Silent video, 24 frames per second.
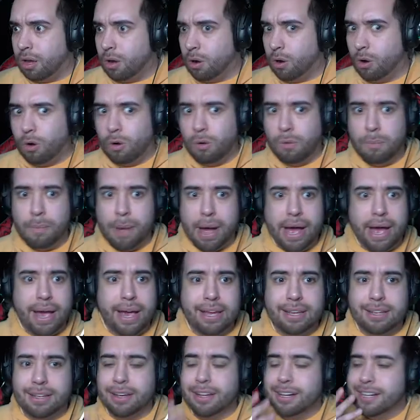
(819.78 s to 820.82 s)
oh
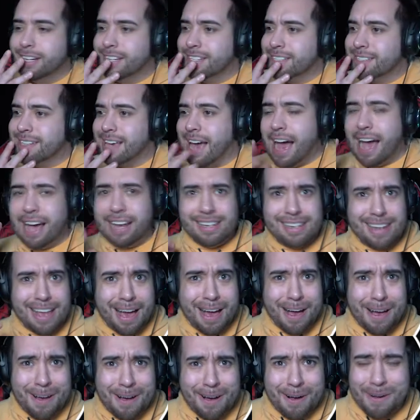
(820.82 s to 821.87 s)
my goodness, guys.
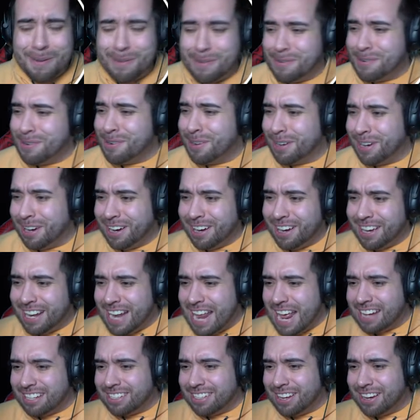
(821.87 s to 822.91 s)
Oh
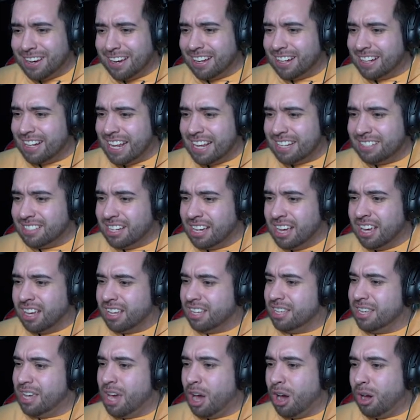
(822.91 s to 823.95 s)
goodness, look at this.
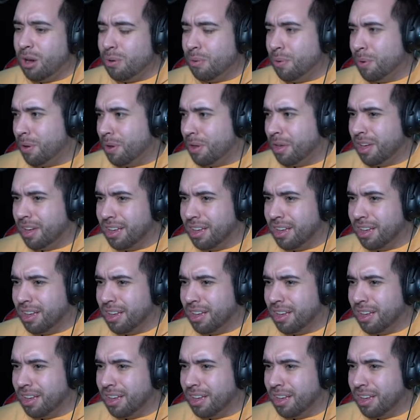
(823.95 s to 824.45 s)
Yo,